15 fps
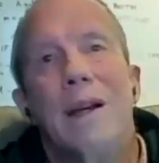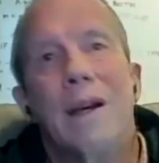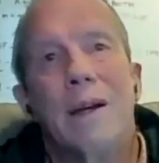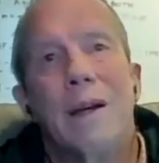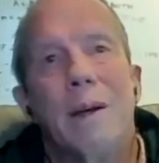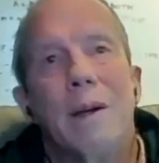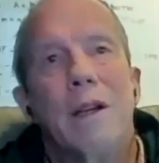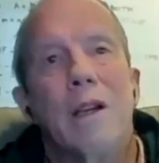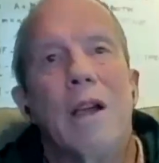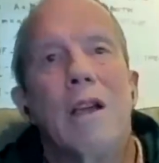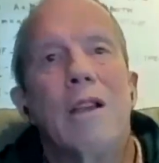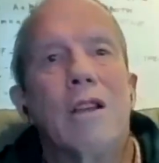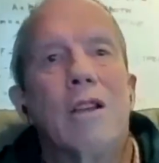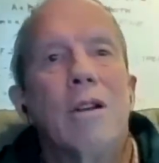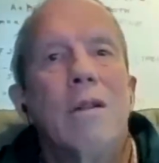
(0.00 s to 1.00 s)
Uh,
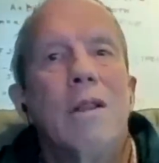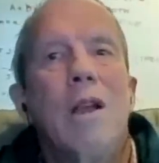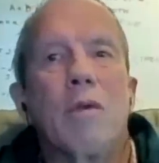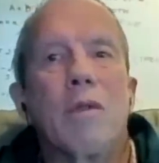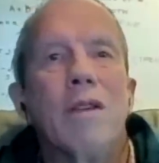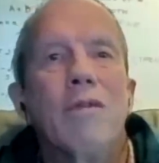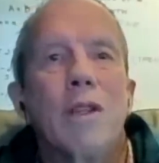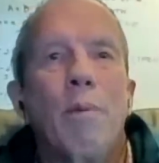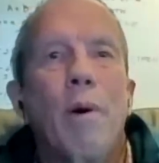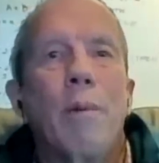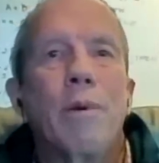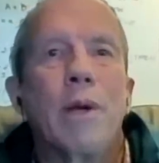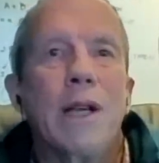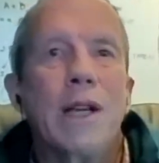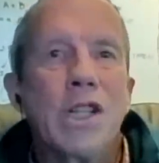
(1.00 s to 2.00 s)
it, it, you know, given the
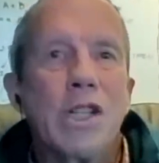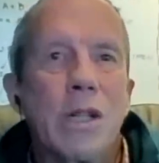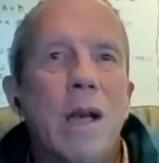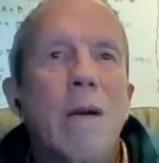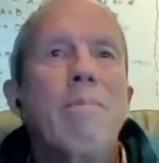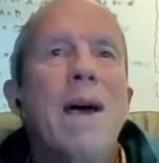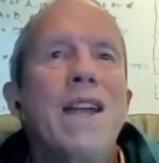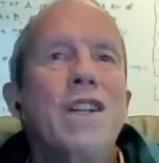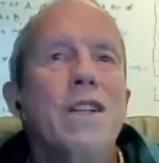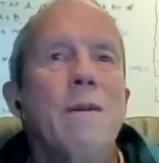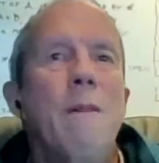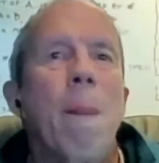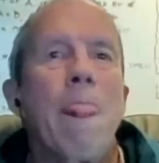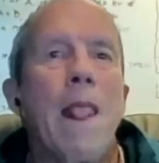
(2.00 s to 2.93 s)
population, imagine